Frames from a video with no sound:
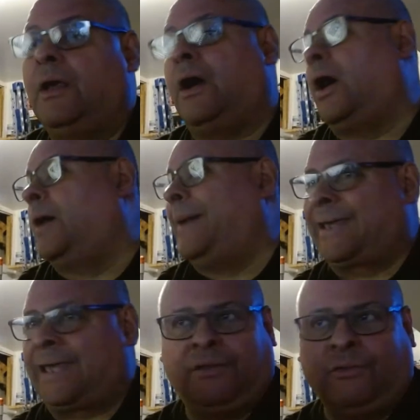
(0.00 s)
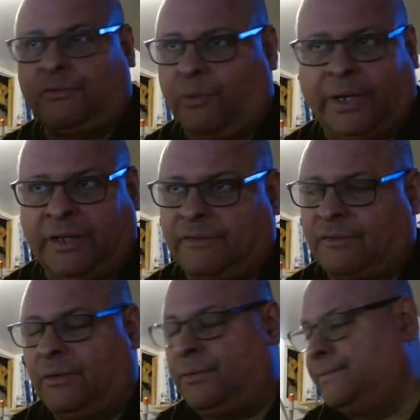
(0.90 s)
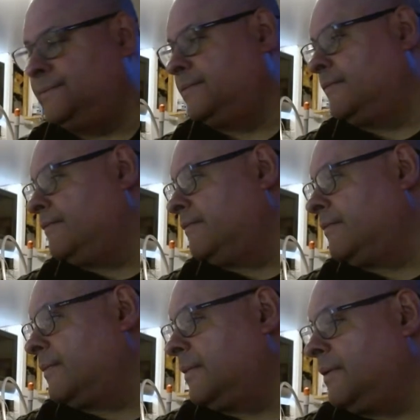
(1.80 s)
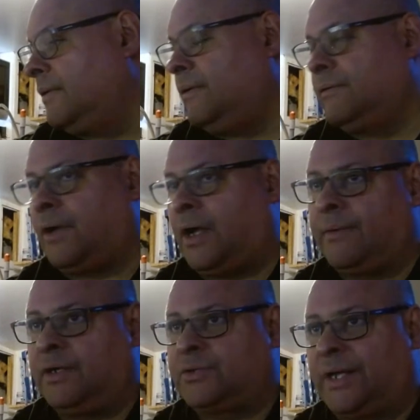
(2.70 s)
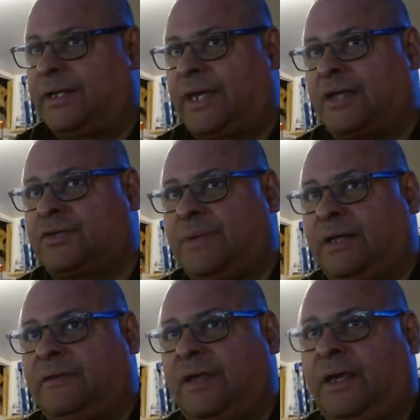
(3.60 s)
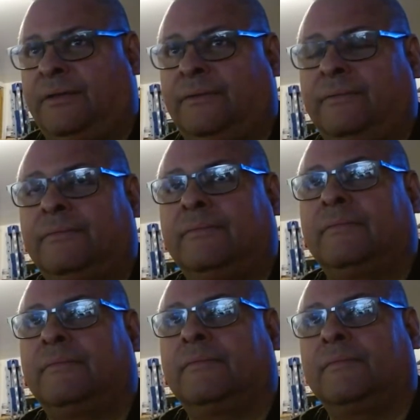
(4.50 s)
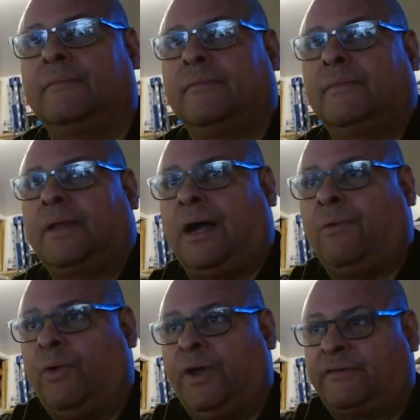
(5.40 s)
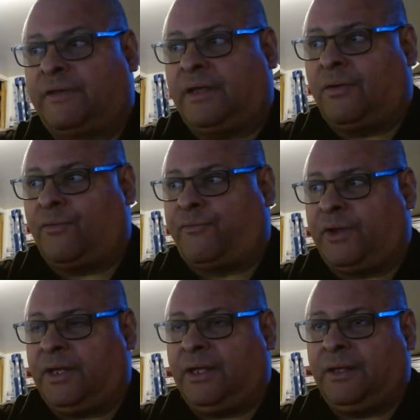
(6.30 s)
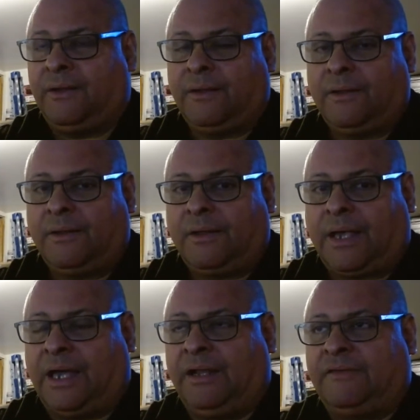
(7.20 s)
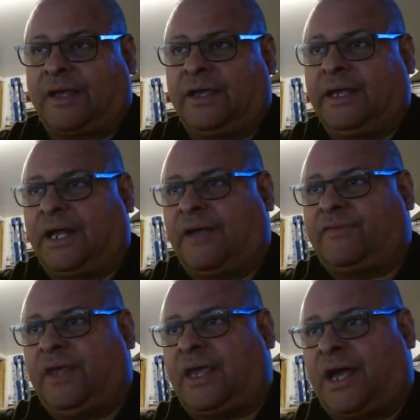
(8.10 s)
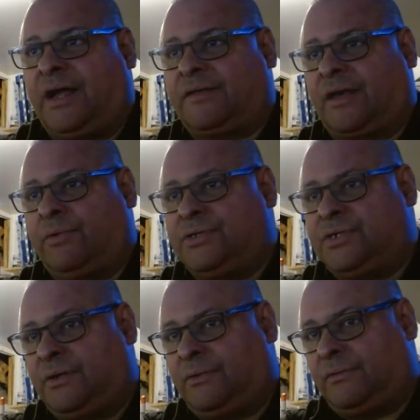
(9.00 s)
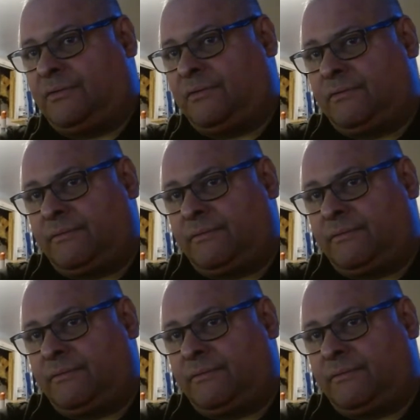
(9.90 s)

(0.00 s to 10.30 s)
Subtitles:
I can't do 20, so I'm gonna try to catch him on 10 on Wednesday. Hopefully, at least I can get an FTA contact with Jill's,